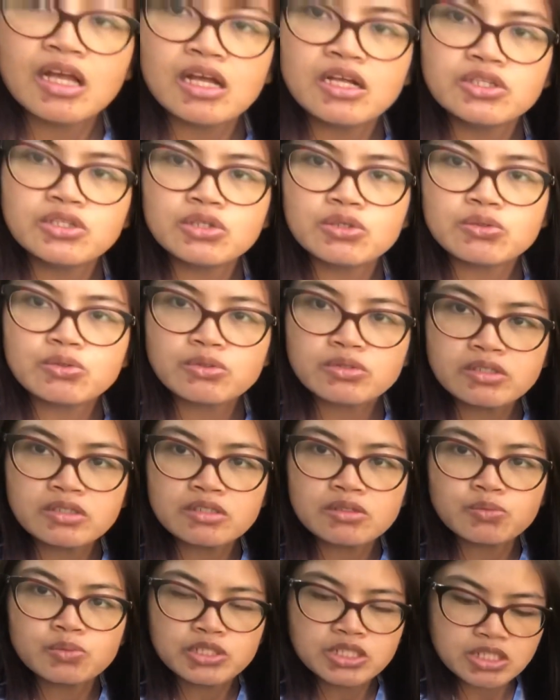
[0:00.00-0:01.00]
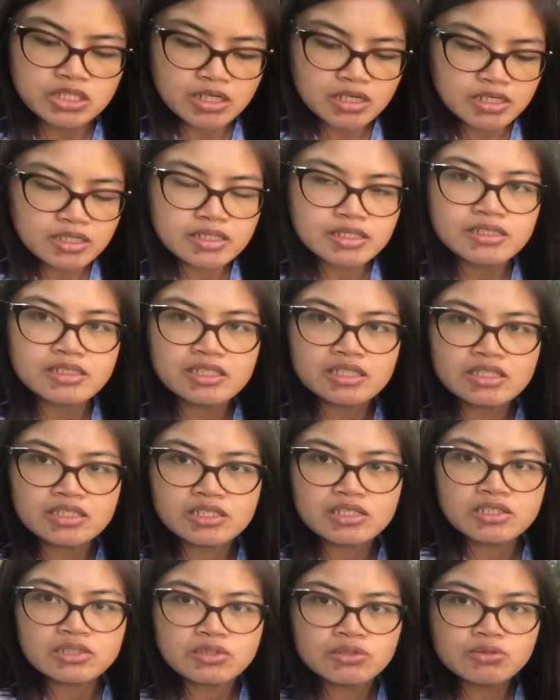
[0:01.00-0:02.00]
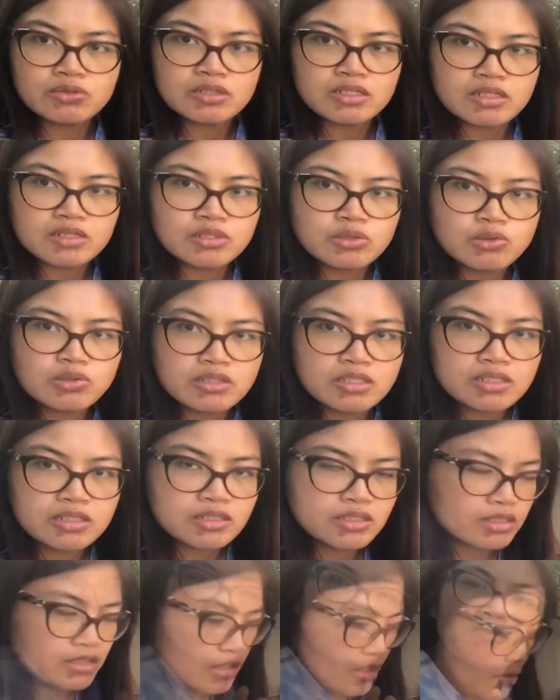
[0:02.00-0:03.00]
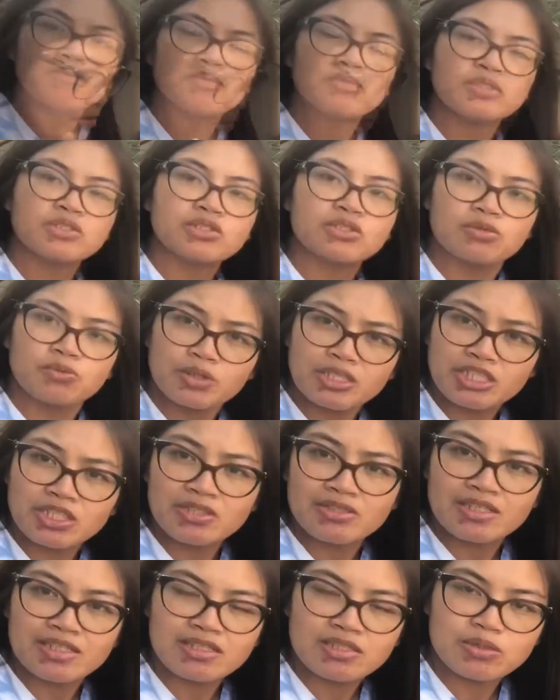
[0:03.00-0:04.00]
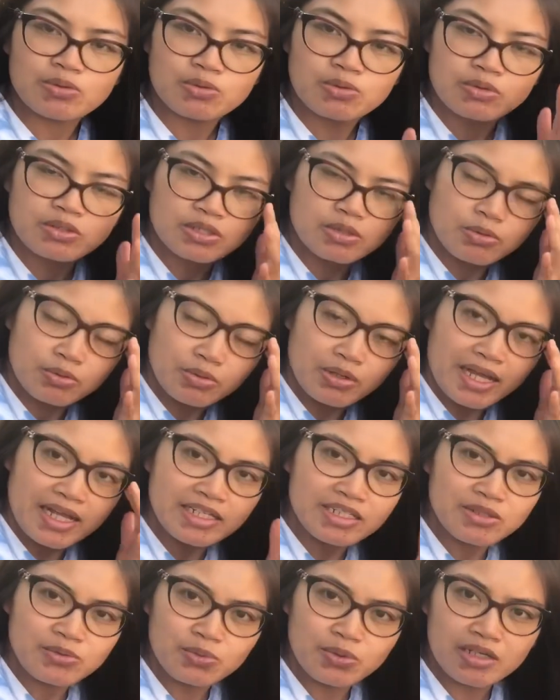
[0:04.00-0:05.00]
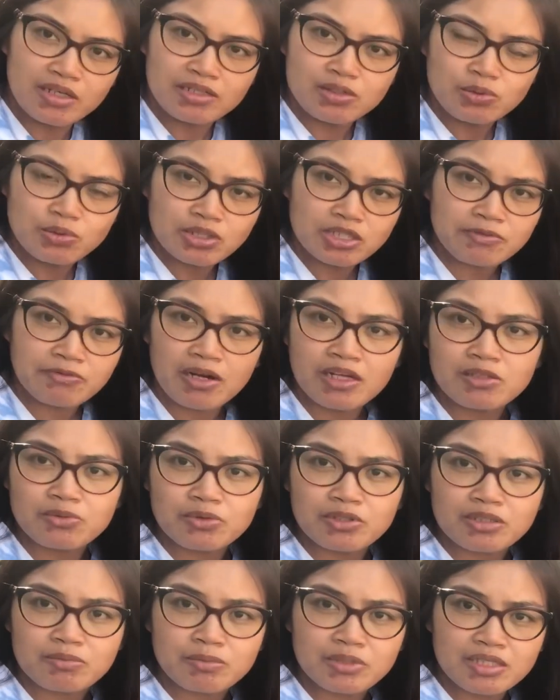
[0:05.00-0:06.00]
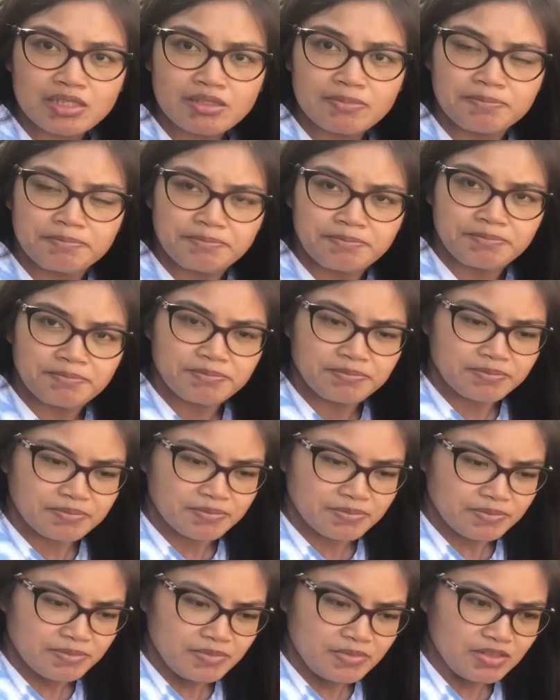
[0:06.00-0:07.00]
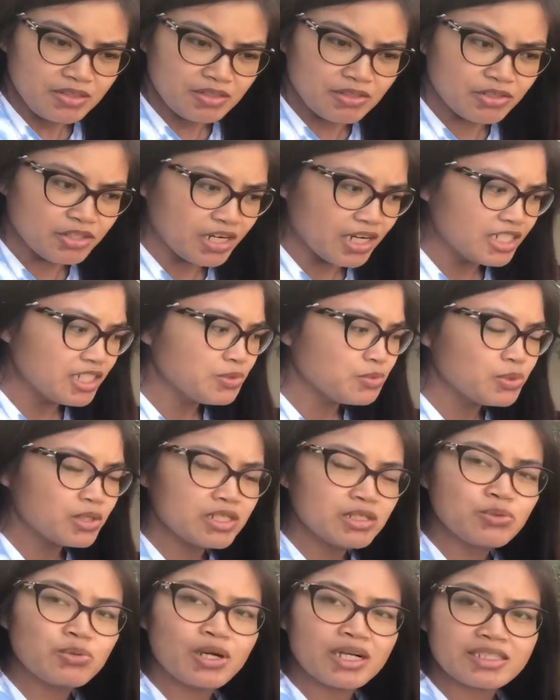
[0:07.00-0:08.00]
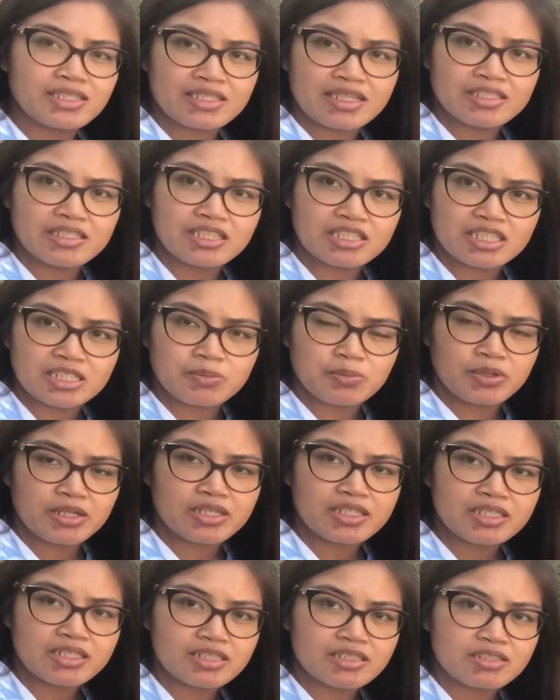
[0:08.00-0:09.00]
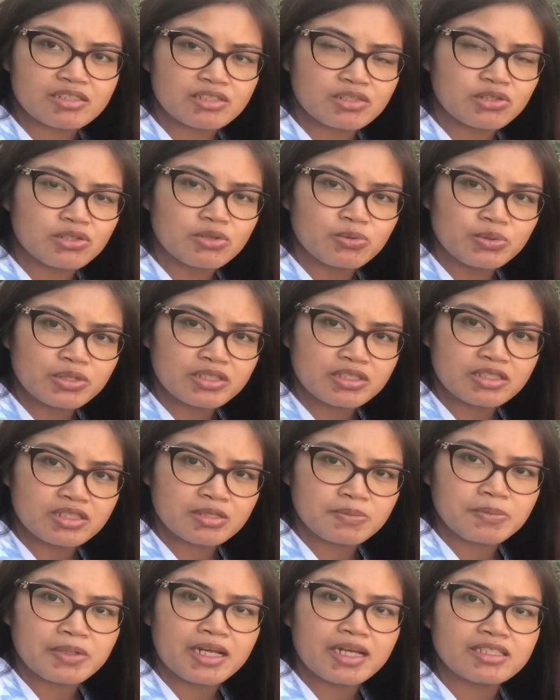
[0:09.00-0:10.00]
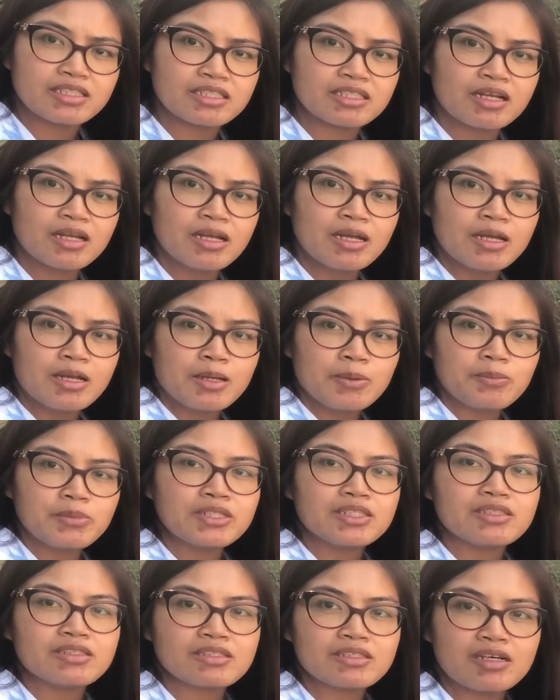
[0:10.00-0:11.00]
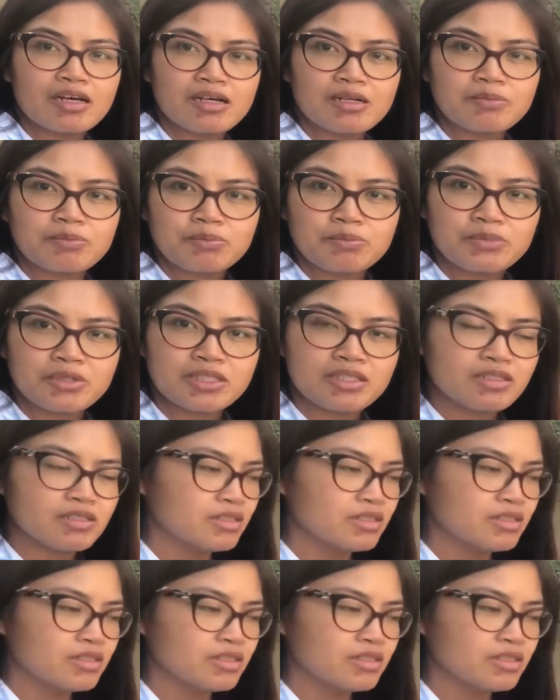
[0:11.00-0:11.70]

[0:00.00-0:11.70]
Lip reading: those which are near to the root system. So what should I do? So anyone who's following me, or anyone who has any experience growing these plants, please help me